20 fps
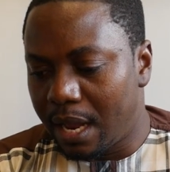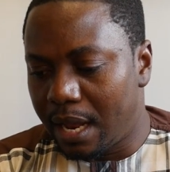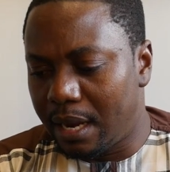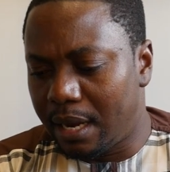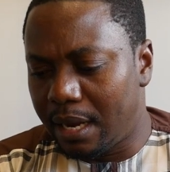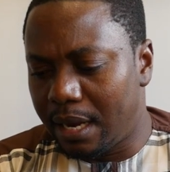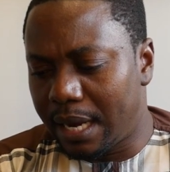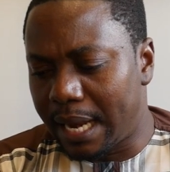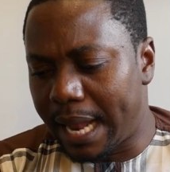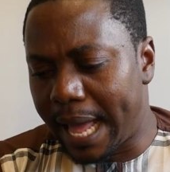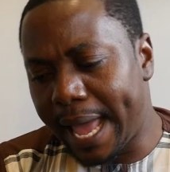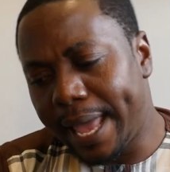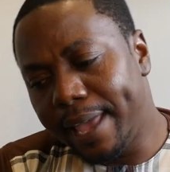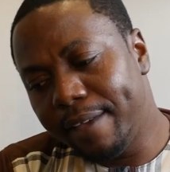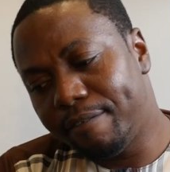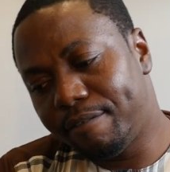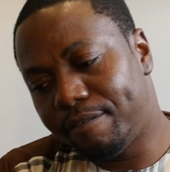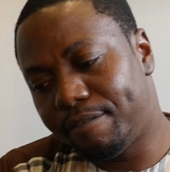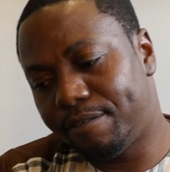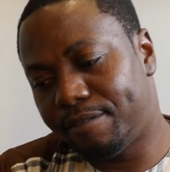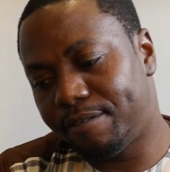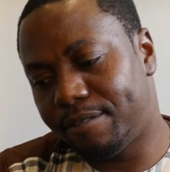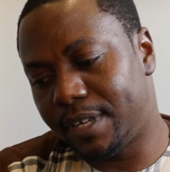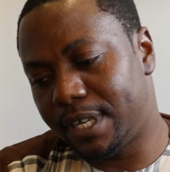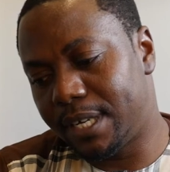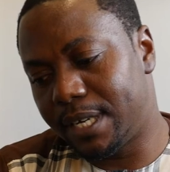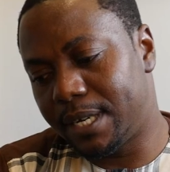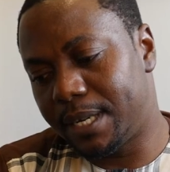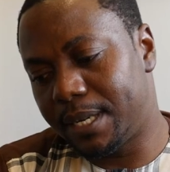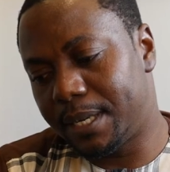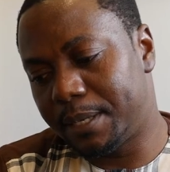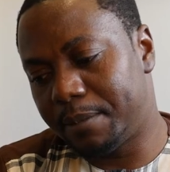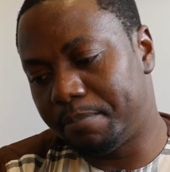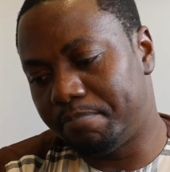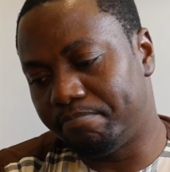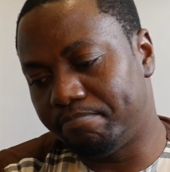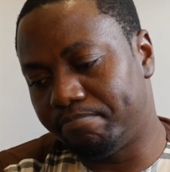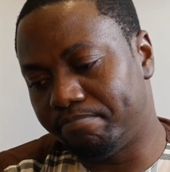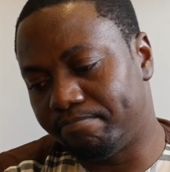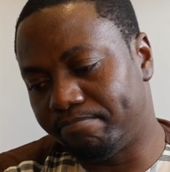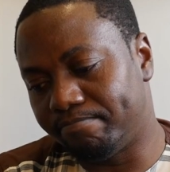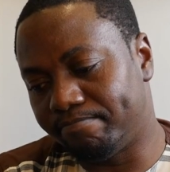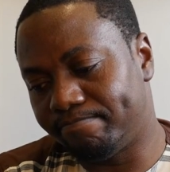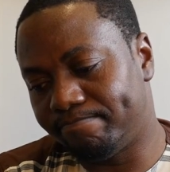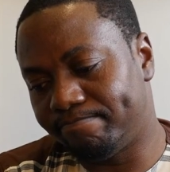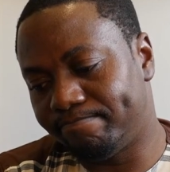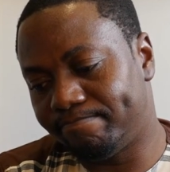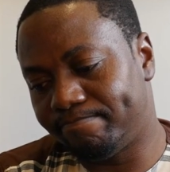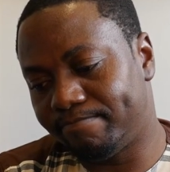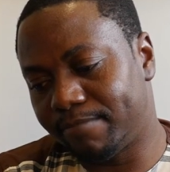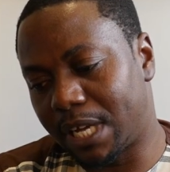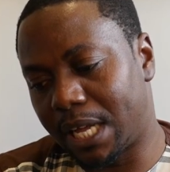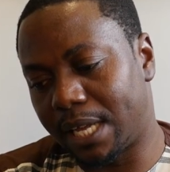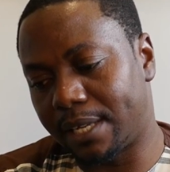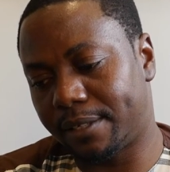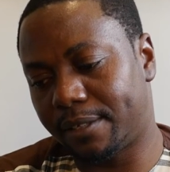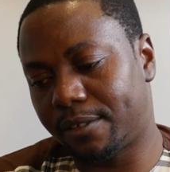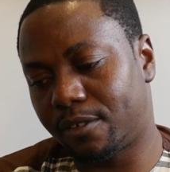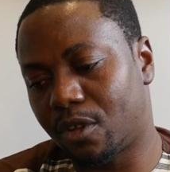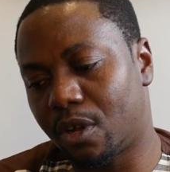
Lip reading: life has